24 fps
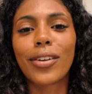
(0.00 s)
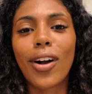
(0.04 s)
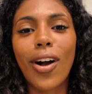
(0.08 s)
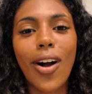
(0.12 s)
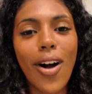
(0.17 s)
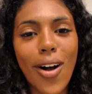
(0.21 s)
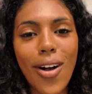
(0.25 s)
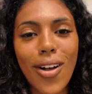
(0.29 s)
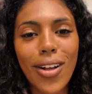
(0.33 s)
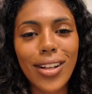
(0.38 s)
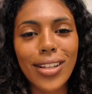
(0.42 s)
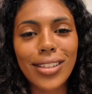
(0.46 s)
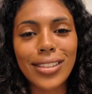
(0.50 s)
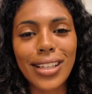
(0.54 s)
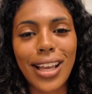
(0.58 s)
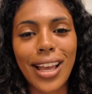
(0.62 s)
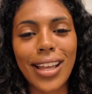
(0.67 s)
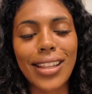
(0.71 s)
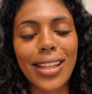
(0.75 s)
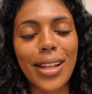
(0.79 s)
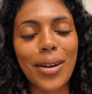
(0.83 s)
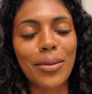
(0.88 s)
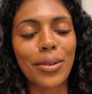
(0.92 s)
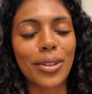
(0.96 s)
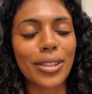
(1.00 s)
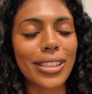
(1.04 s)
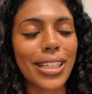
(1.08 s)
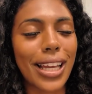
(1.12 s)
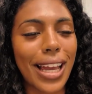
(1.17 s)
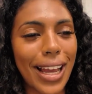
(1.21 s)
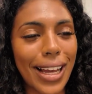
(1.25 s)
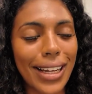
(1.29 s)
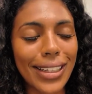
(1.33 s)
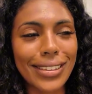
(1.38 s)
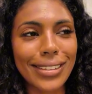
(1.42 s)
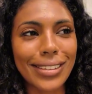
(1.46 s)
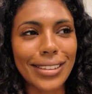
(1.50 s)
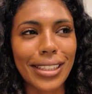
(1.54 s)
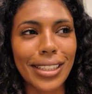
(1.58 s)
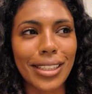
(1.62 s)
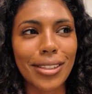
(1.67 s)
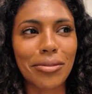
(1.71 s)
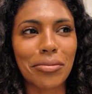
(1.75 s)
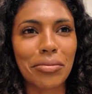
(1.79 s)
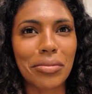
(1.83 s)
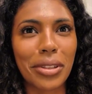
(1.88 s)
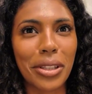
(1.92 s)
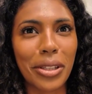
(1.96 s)
calls and then we'll text,
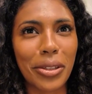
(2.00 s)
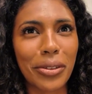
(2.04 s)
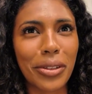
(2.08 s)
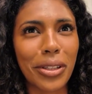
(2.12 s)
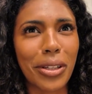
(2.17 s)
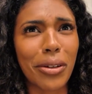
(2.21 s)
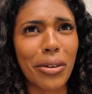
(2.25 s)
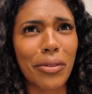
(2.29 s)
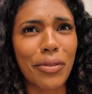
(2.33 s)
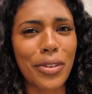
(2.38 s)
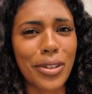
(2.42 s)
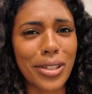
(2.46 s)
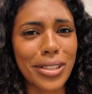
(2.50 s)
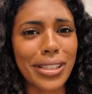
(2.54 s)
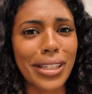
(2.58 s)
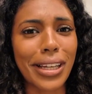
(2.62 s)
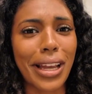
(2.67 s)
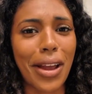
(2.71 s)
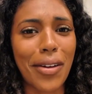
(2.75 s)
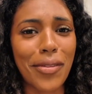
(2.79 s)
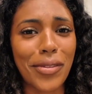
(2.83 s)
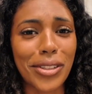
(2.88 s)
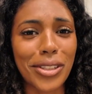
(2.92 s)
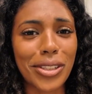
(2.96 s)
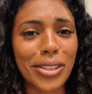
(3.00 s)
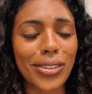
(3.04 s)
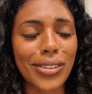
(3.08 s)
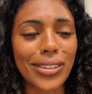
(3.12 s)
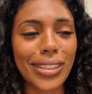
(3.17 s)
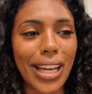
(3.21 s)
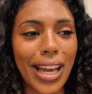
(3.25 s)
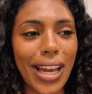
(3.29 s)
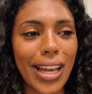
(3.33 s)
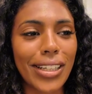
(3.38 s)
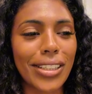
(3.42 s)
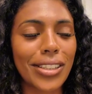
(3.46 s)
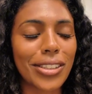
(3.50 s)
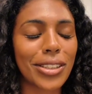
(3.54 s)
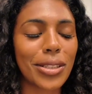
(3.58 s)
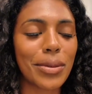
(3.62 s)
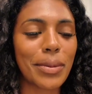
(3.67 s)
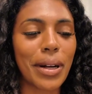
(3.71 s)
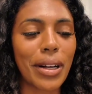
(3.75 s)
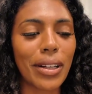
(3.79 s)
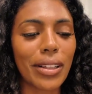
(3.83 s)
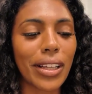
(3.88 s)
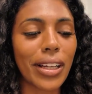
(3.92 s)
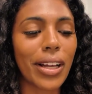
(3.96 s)
like, literally it feels like every single day just
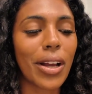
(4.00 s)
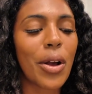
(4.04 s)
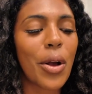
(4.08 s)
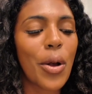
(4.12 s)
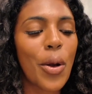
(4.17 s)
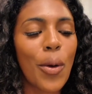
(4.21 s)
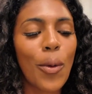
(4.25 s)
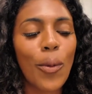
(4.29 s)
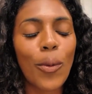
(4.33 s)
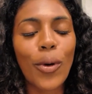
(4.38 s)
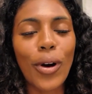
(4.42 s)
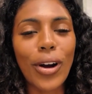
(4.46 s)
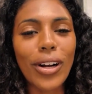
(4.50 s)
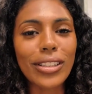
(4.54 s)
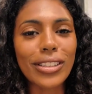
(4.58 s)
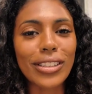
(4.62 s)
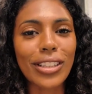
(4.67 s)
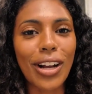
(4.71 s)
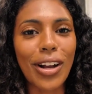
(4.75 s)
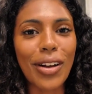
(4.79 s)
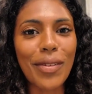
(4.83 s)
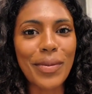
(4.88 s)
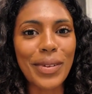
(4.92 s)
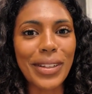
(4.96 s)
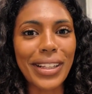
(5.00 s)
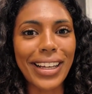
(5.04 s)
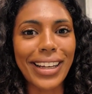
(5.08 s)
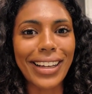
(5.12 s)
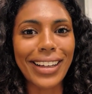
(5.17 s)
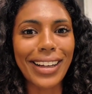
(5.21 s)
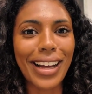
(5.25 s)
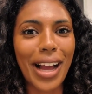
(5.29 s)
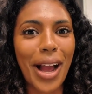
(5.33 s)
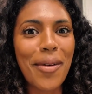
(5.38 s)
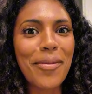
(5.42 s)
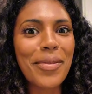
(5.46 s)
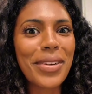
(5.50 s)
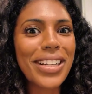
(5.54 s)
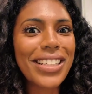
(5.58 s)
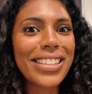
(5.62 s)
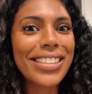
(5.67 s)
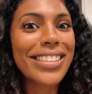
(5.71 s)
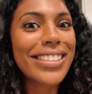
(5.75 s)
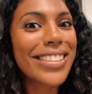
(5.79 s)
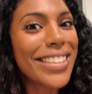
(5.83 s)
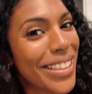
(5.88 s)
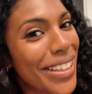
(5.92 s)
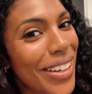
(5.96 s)
about like work stuff, but like I'm gonna
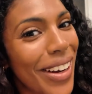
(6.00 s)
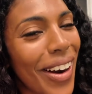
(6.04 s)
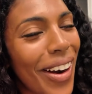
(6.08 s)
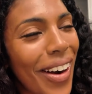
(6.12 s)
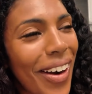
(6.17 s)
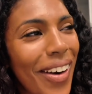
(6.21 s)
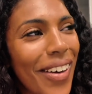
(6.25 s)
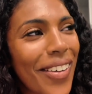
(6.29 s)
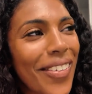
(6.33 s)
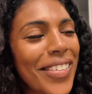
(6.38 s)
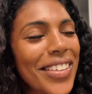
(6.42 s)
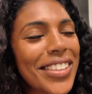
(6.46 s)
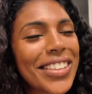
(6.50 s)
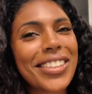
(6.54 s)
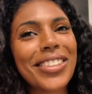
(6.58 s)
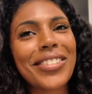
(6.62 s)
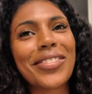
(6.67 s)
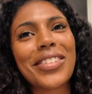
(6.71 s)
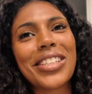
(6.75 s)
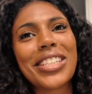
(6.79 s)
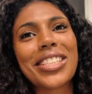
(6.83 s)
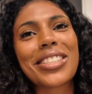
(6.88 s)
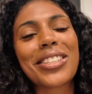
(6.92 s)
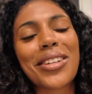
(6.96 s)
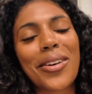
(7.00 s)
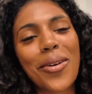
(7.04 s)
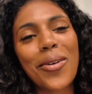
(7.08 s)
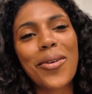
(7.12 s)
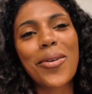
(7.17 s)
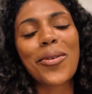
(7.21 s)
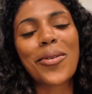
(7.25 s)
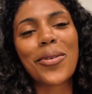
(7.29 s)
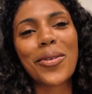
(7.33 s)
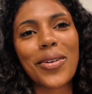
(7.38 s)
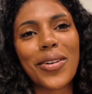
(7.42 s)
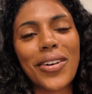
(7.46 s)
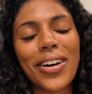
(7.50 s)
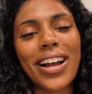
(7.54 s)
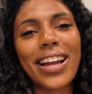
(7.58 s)
see her, which should be so cool.